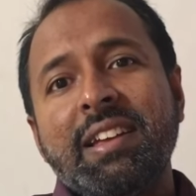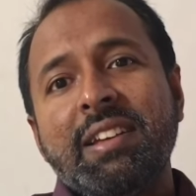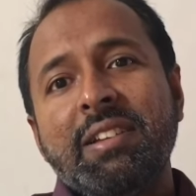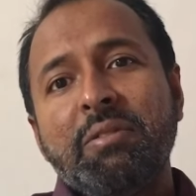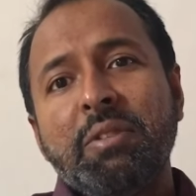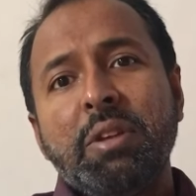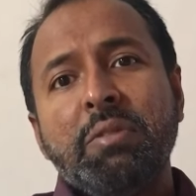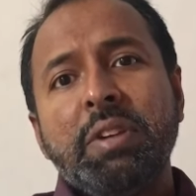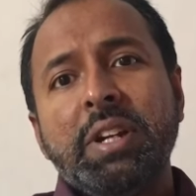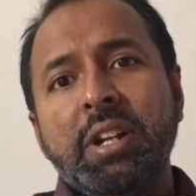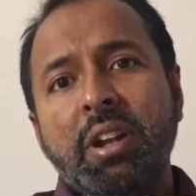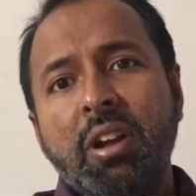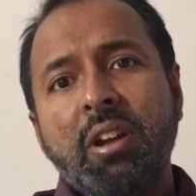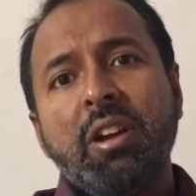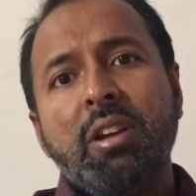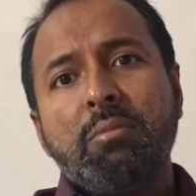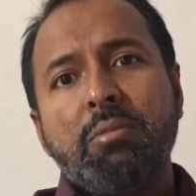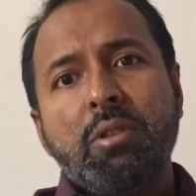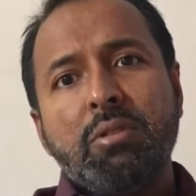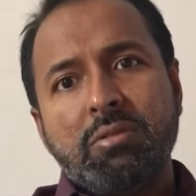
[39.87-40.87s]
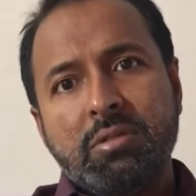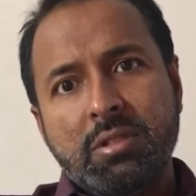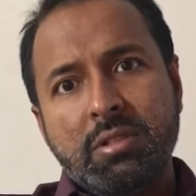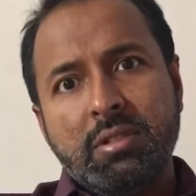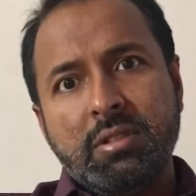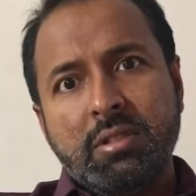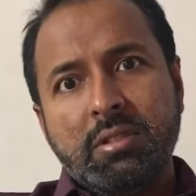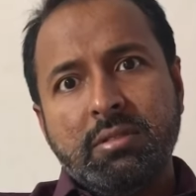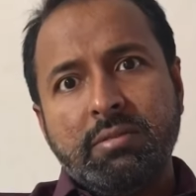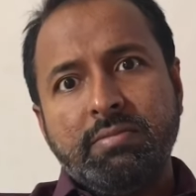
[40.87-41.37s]
When we talk about
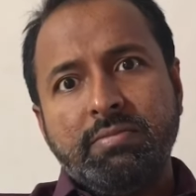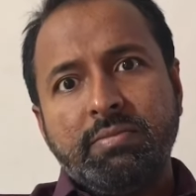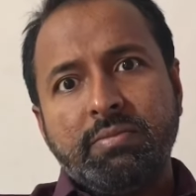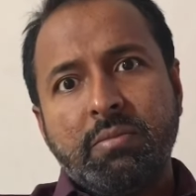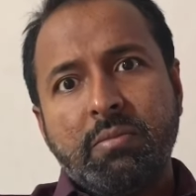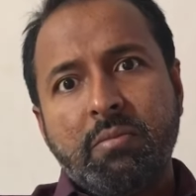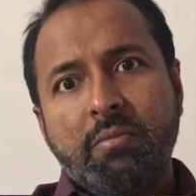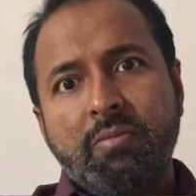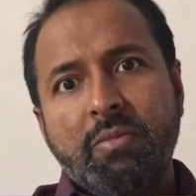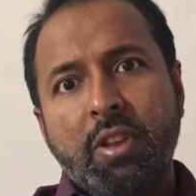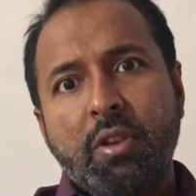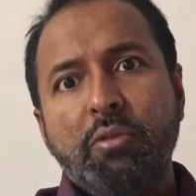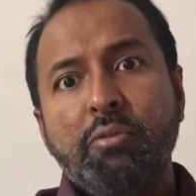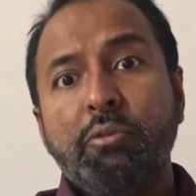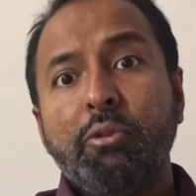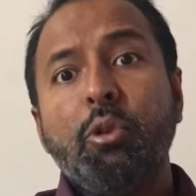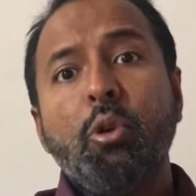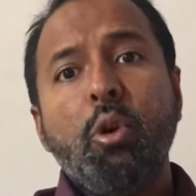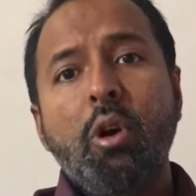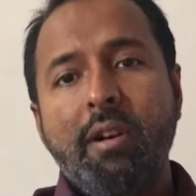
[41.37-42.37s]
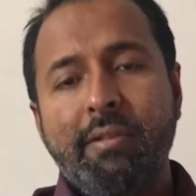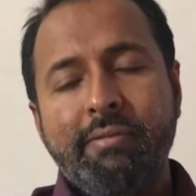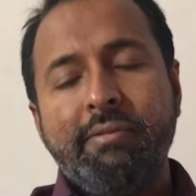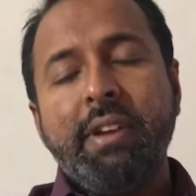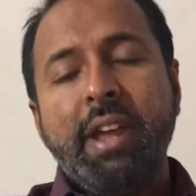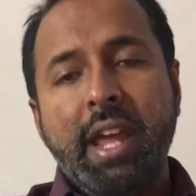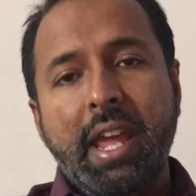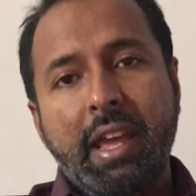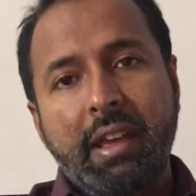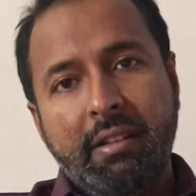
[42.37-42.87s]
uh, flow of
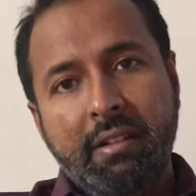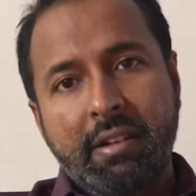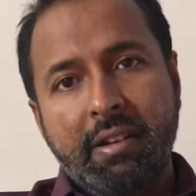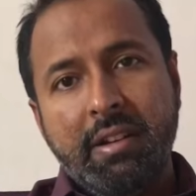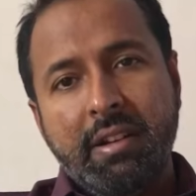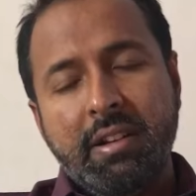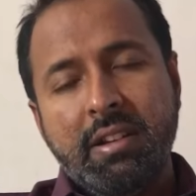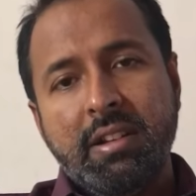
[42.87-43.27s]
air,